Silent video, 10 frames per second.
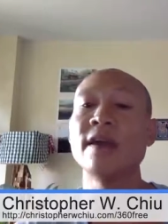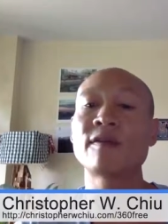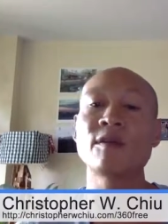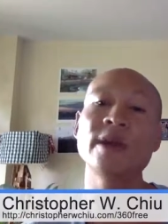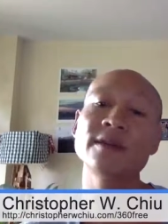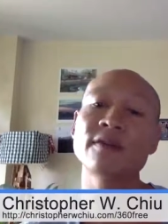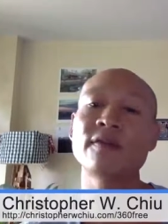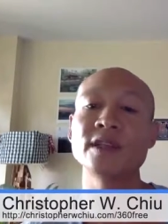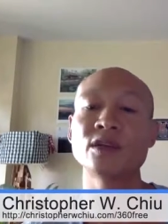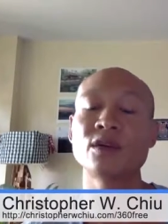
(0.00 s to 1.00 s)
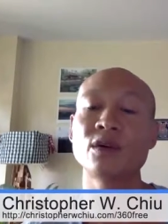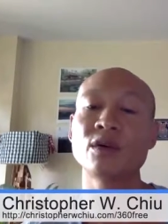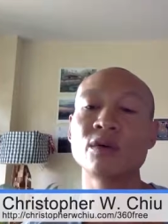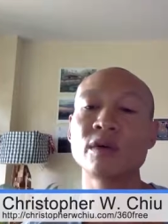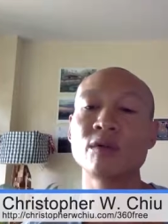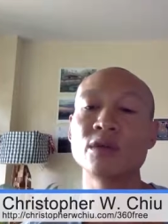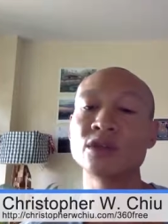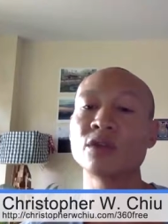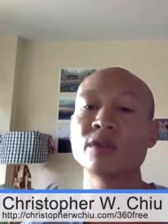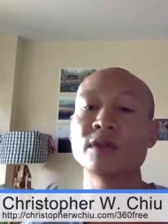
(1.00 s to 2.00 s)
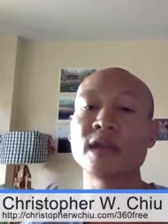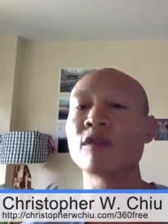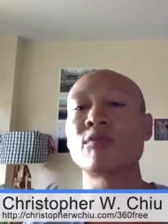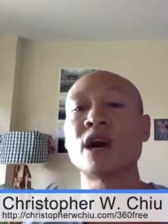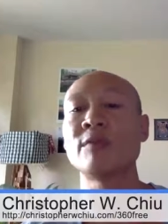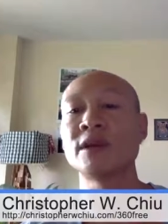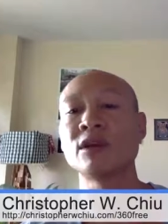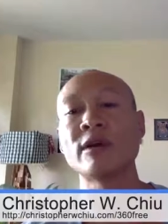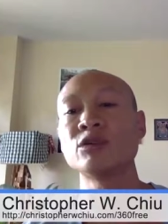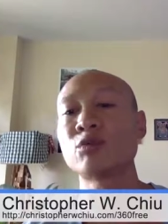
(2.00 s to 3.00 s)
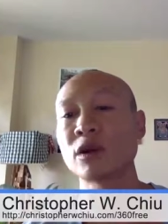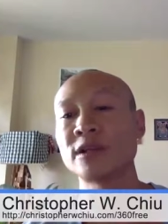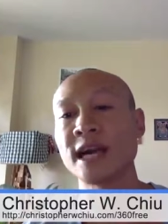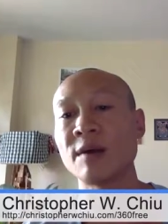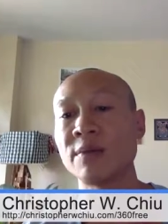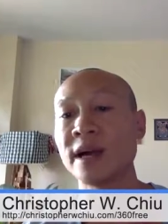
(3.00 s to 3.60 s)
And for me, physical was never a problem. You know, I always worked out.